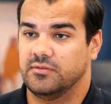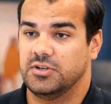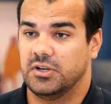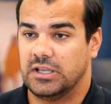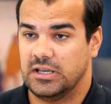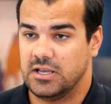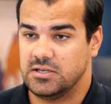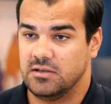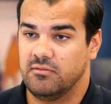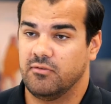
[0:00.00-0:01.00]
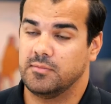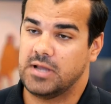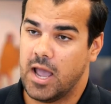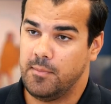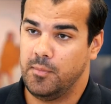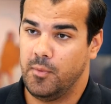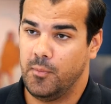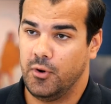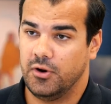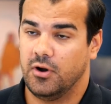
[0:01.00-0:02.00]
of Cherokee Nation from time
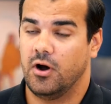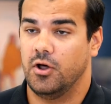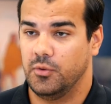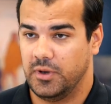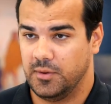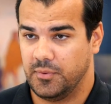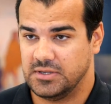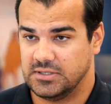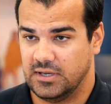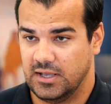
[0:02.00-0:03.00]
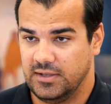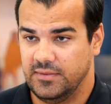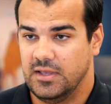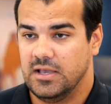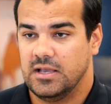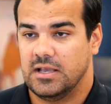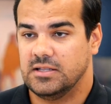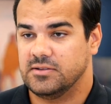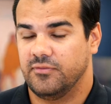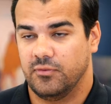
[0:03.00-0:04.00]
immemorial all the way to present day.
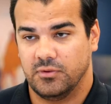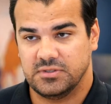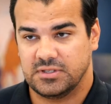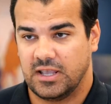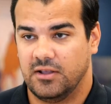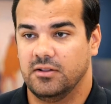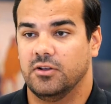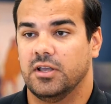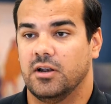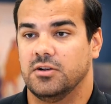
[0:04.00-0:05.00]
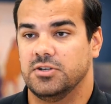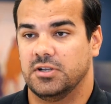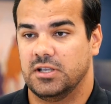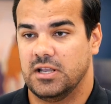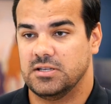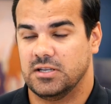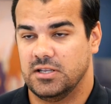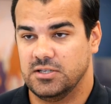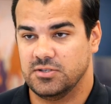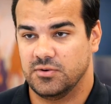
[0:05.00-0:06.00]
It's a full-scale look at our Cherokee Nation
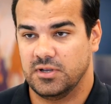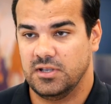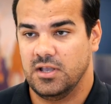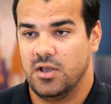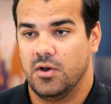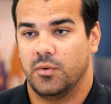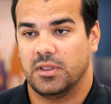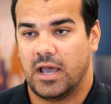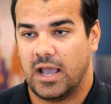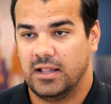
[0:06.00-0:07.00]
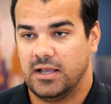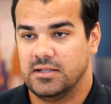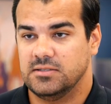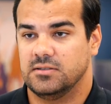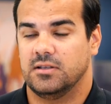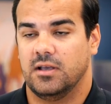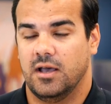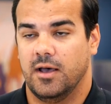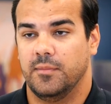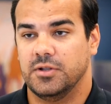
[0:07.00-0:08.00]
history, with highlights
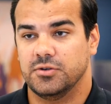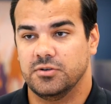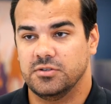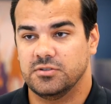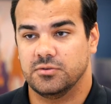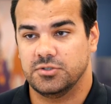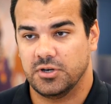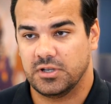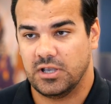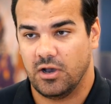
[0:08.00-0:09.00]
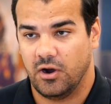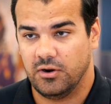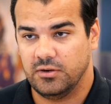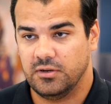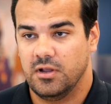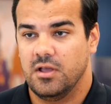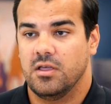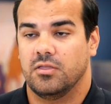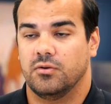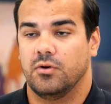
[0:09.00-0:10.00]
um, introduced through Cherokee art,
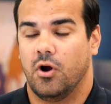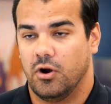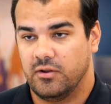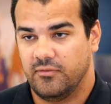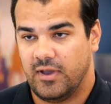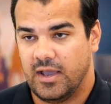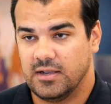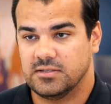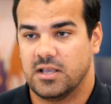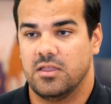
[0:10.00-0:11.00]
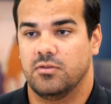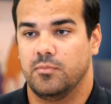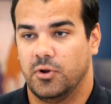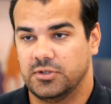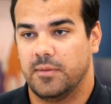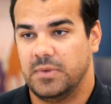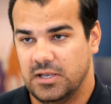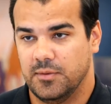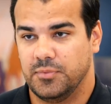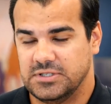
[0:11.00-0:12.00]
through artifacts, and through
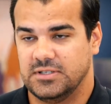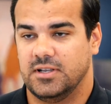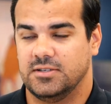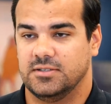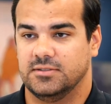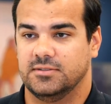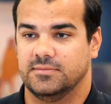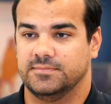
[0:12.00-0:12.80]
multimedia presentations.